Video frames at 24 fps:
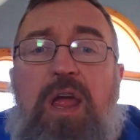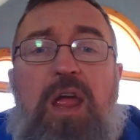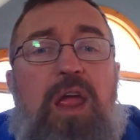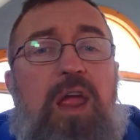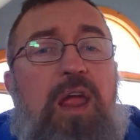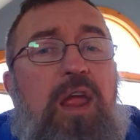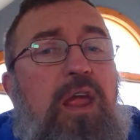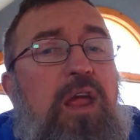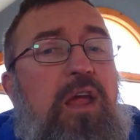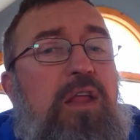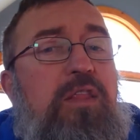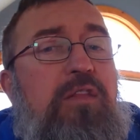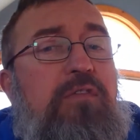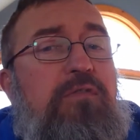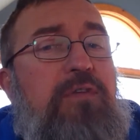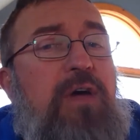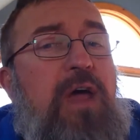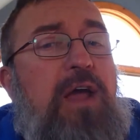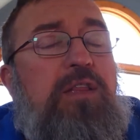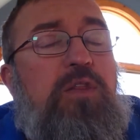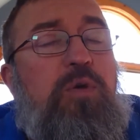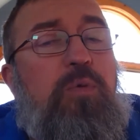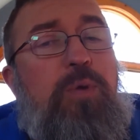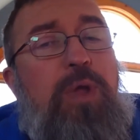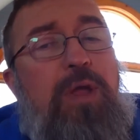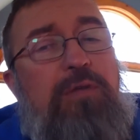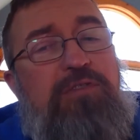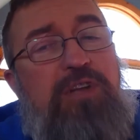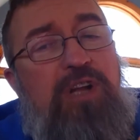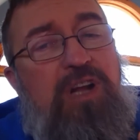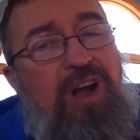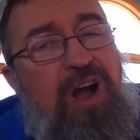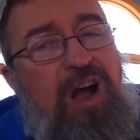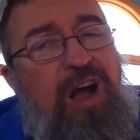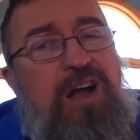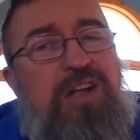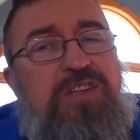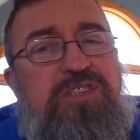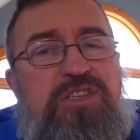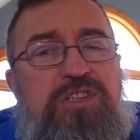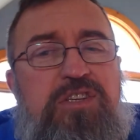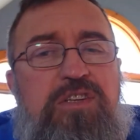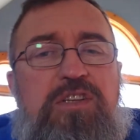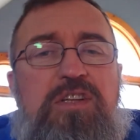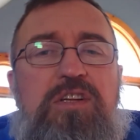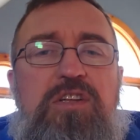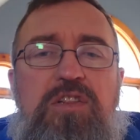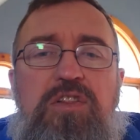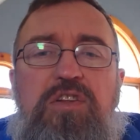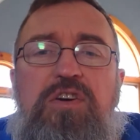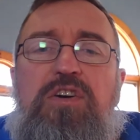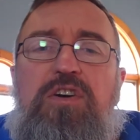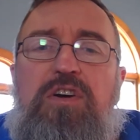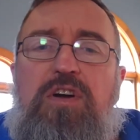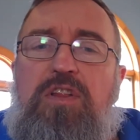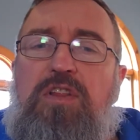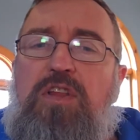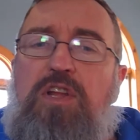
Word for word: and the fact that we have to constantly learn.